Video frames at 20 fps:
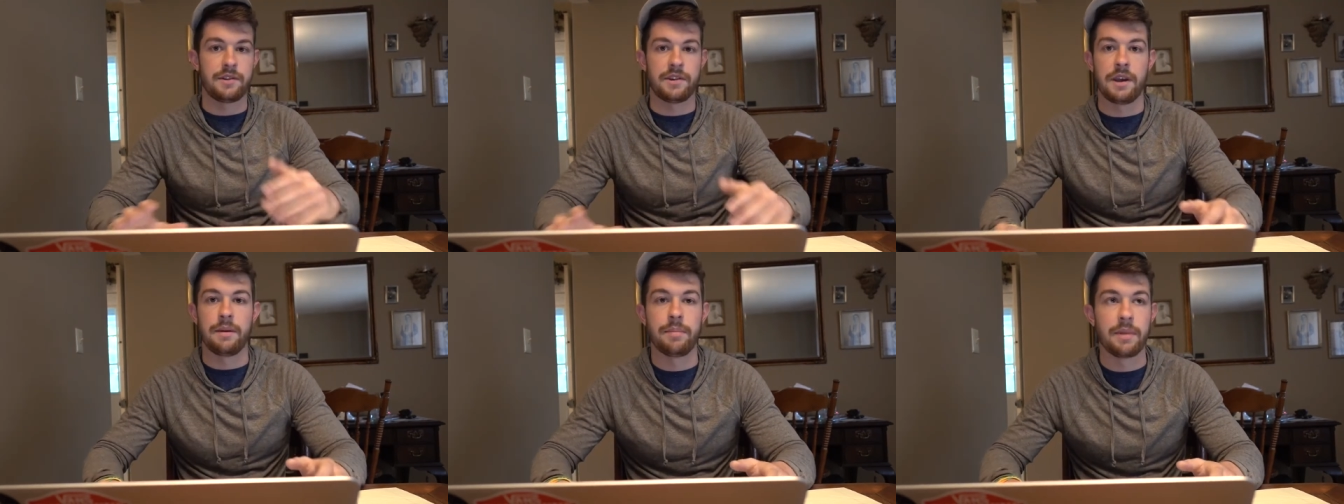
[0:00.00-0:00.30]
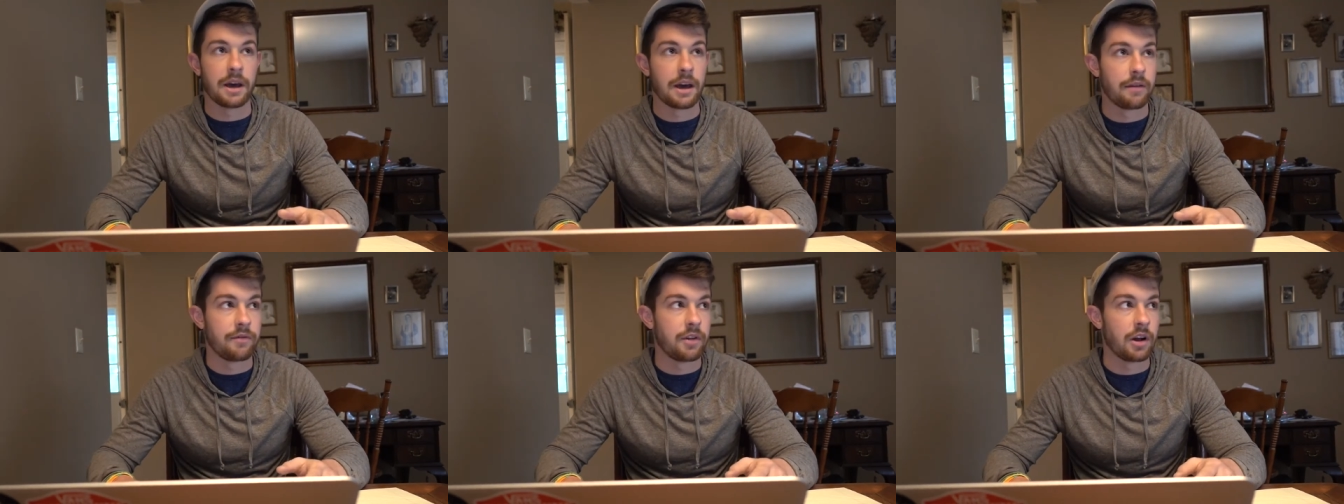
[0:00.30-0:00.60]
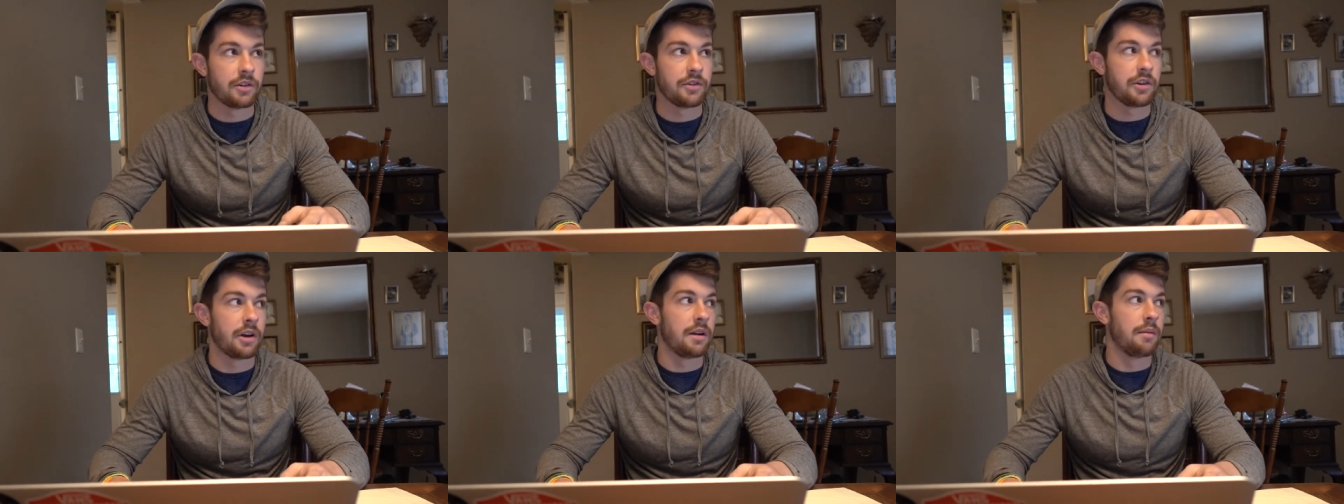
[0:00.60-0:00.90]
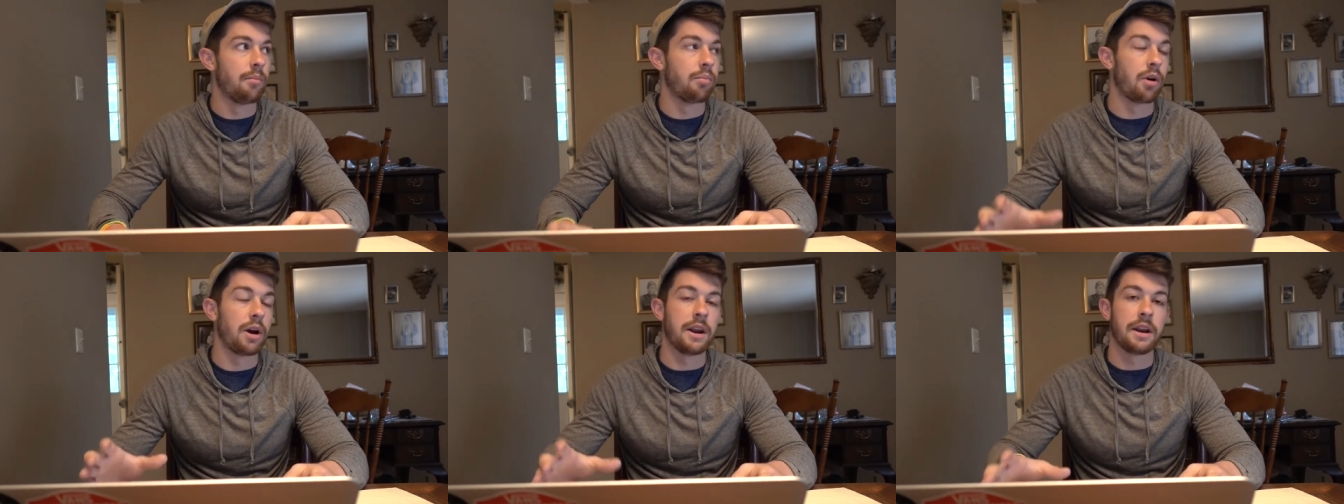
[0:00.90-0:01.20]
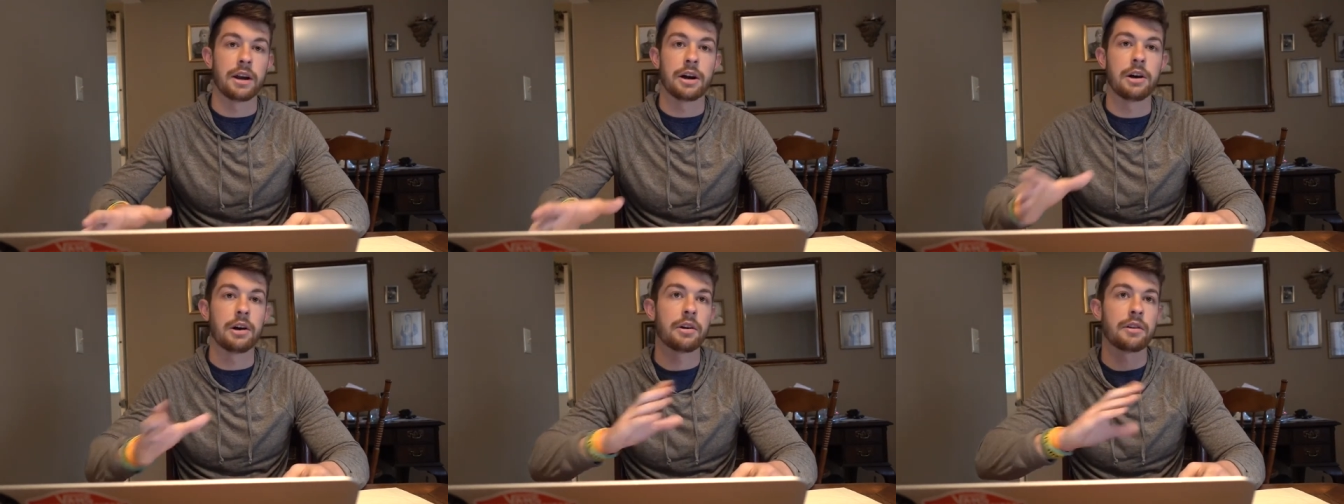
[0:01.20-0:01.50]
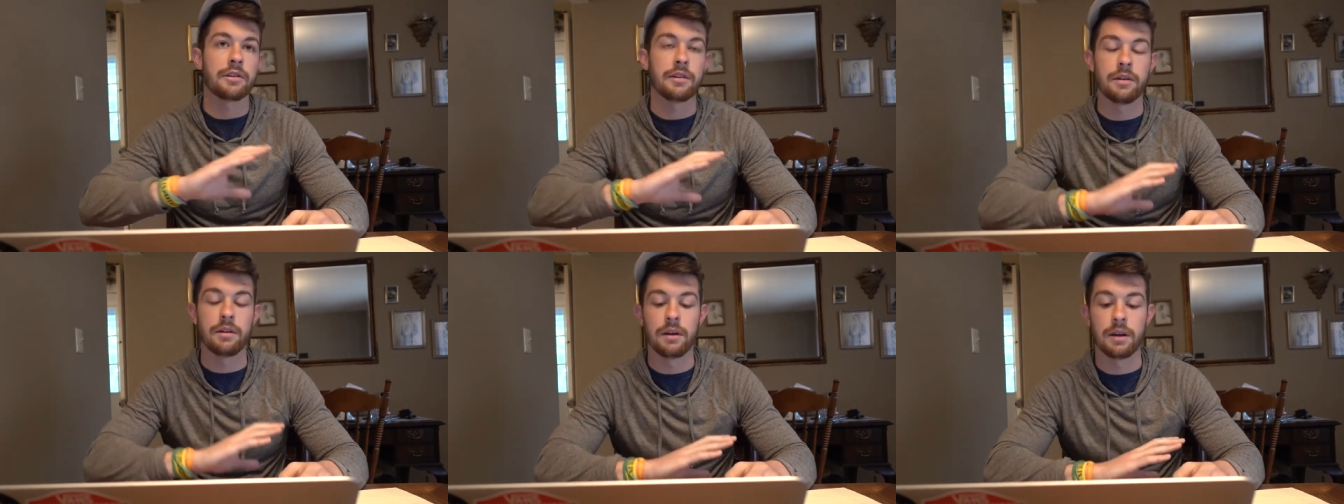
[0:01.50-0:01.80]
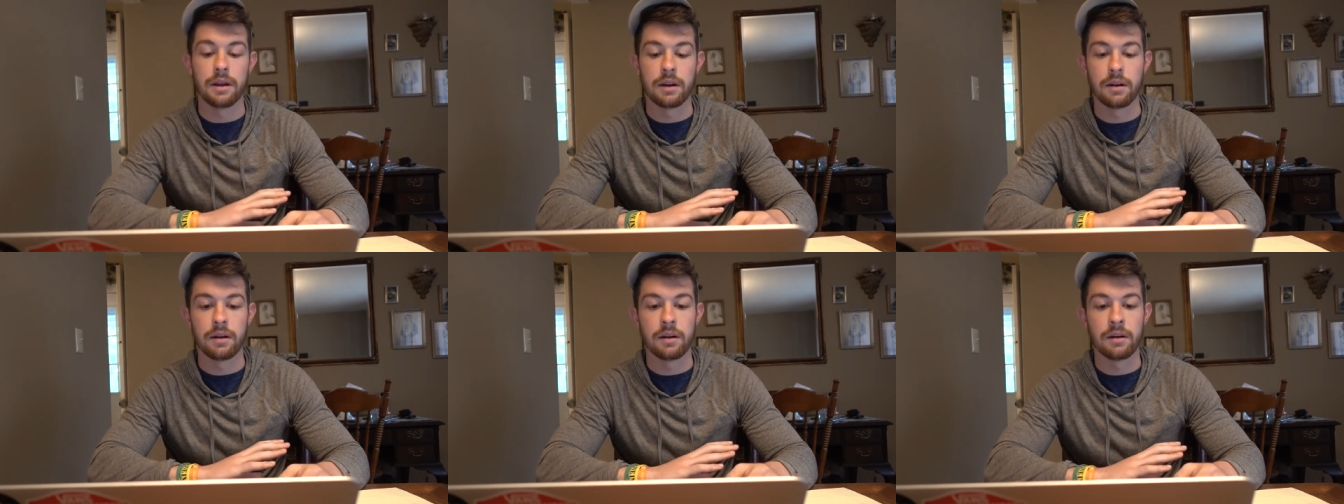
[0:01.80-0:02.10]
Same thing I've touched on Brandin Cooks
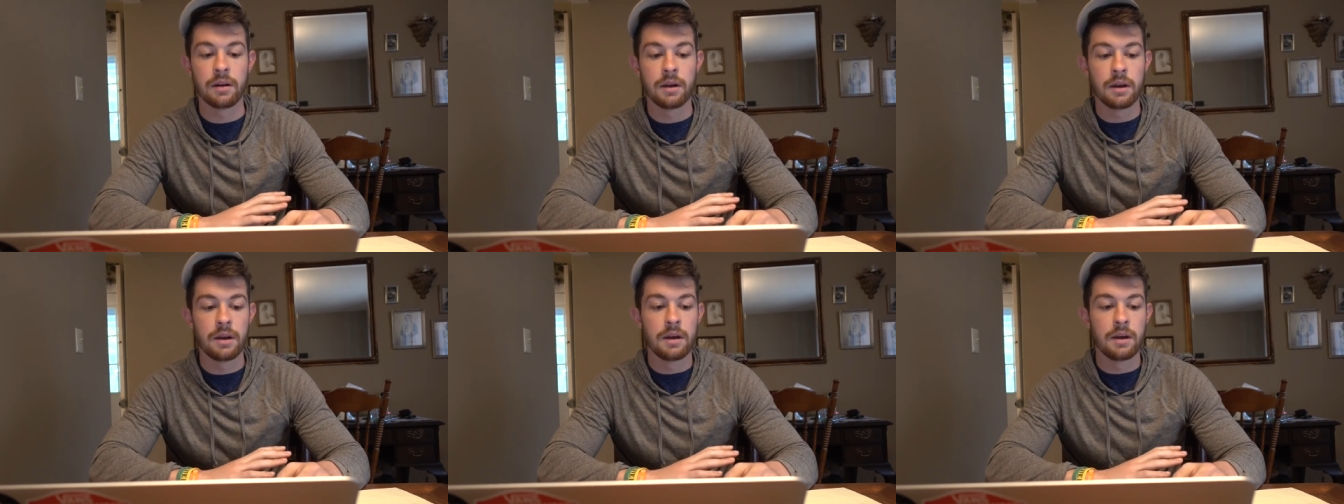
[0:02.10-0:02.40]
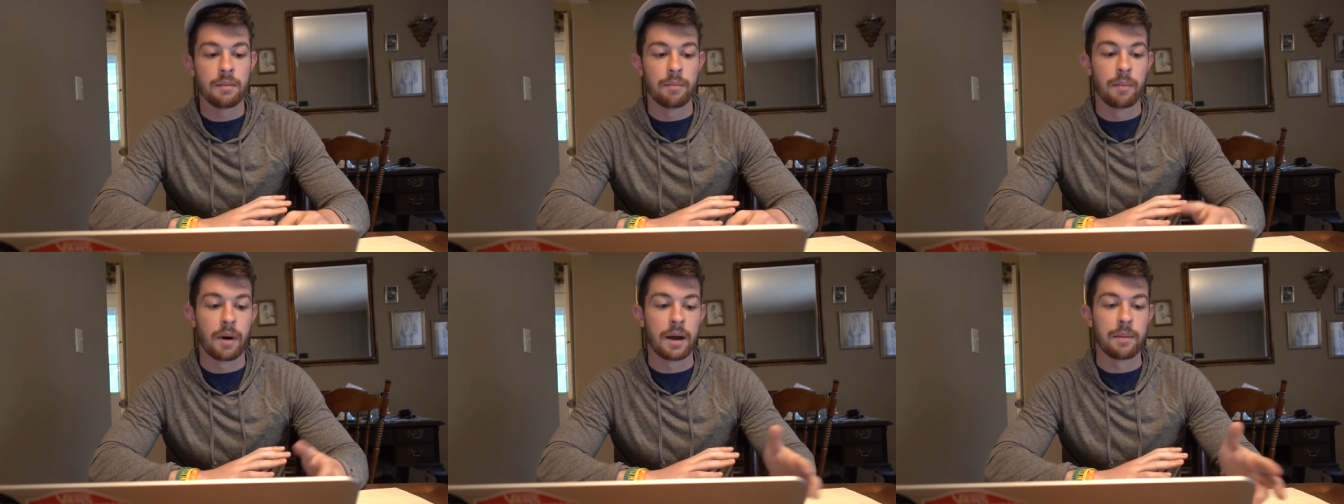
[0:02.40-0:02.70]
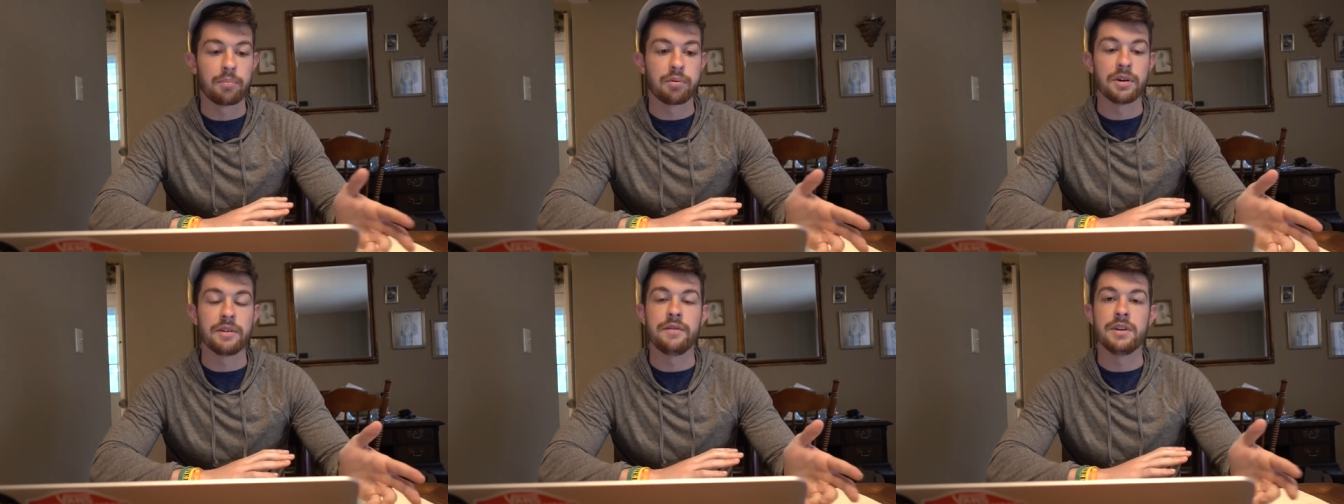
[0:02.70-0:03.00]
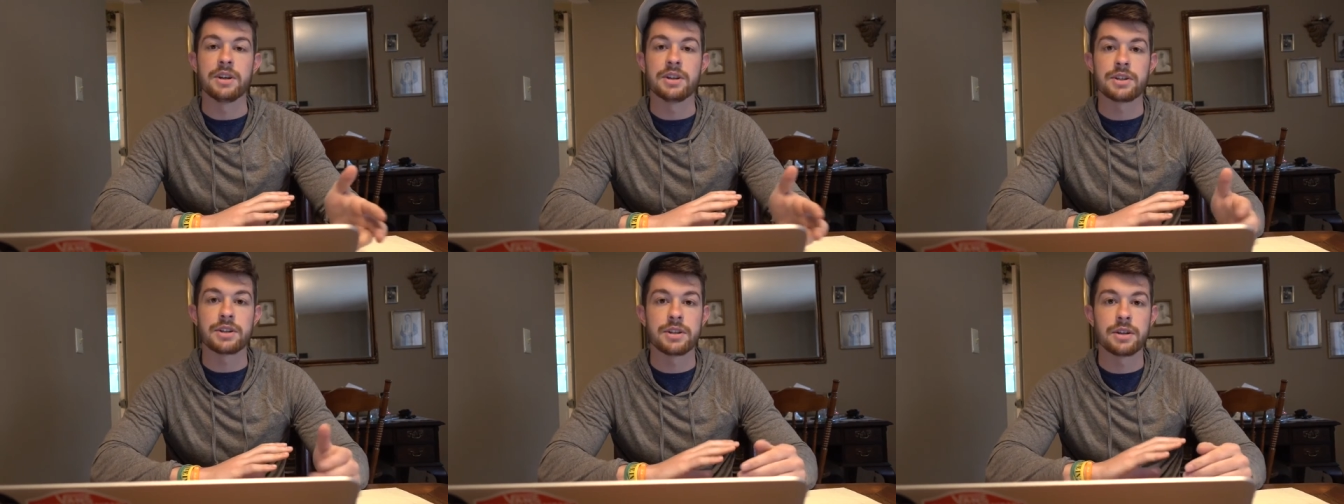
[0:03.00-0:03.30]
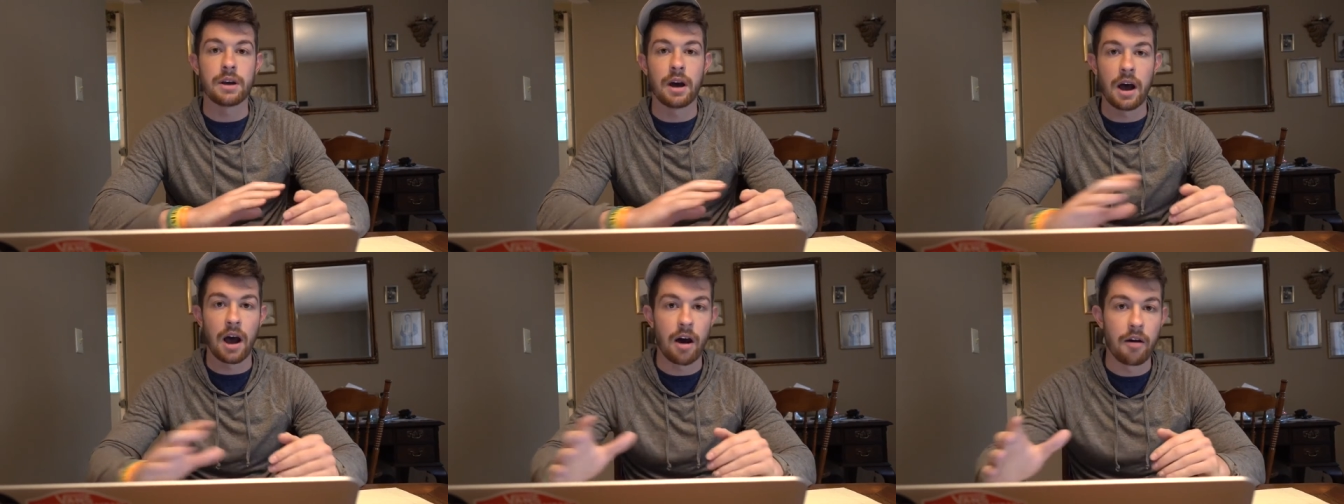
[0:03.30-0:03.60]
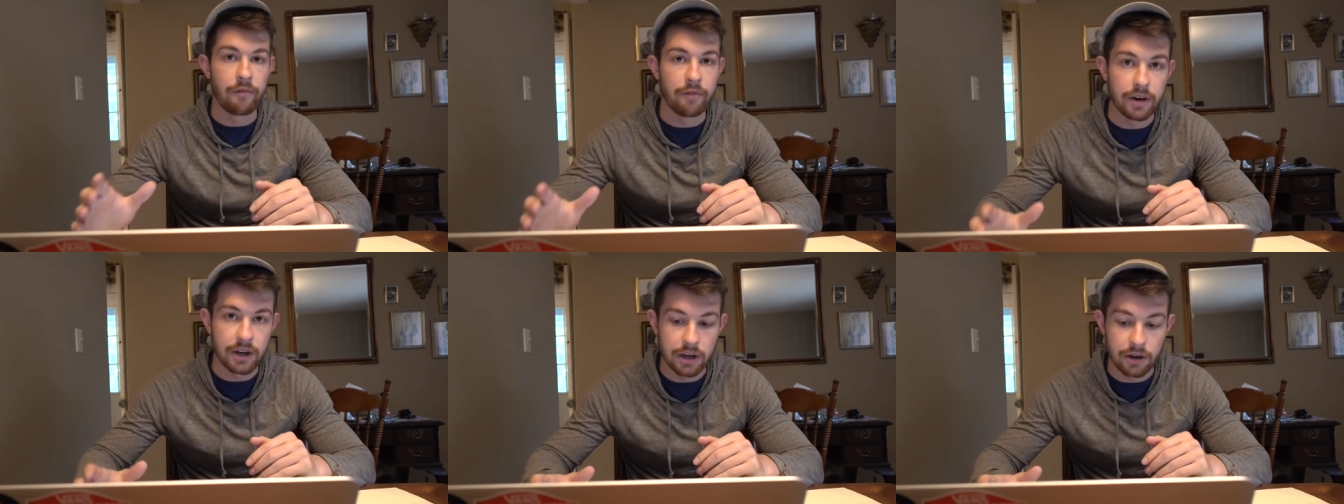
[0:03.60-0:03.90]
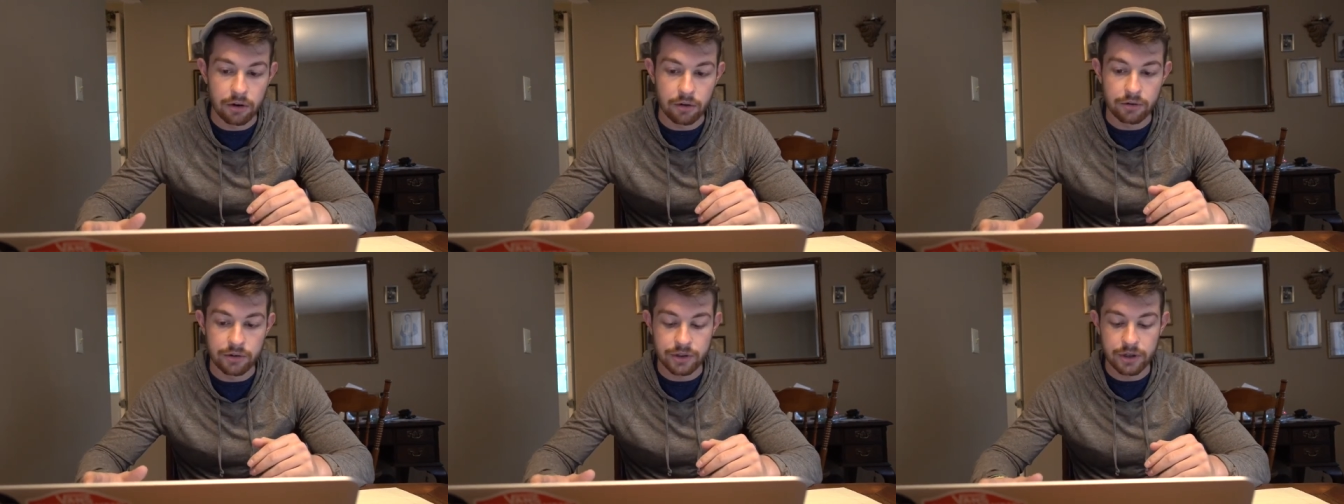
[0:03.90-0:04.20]
in, in my previous uh,
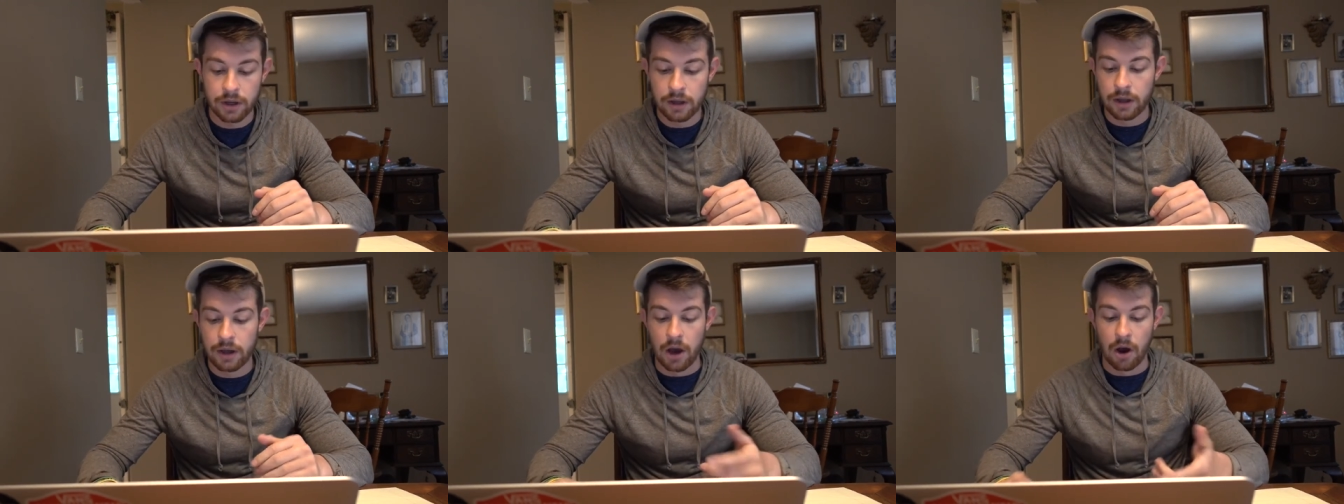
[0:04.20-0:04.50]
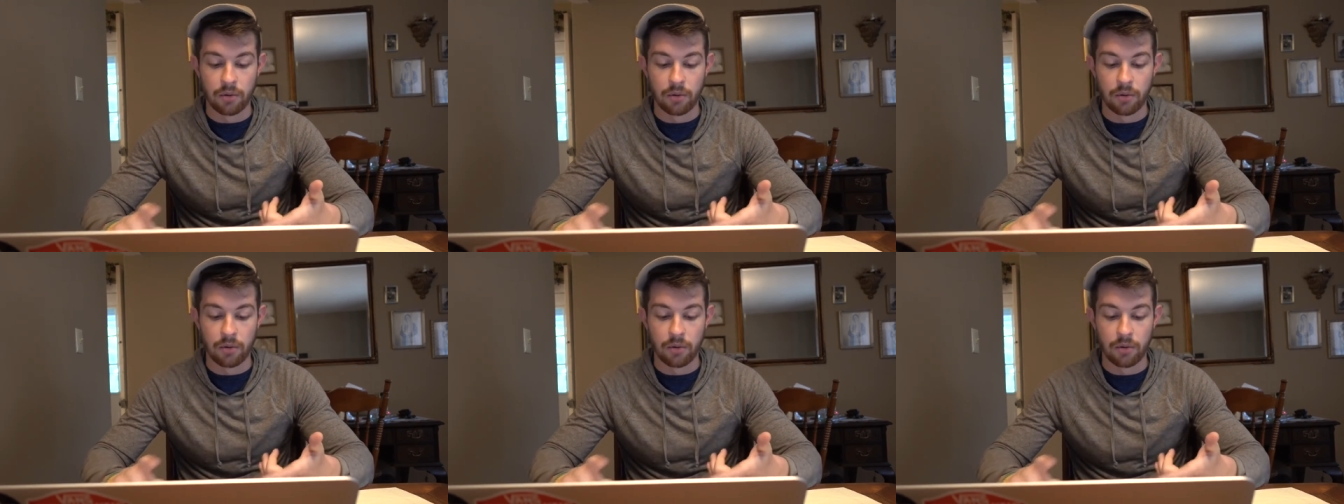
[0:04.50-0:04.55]
videos.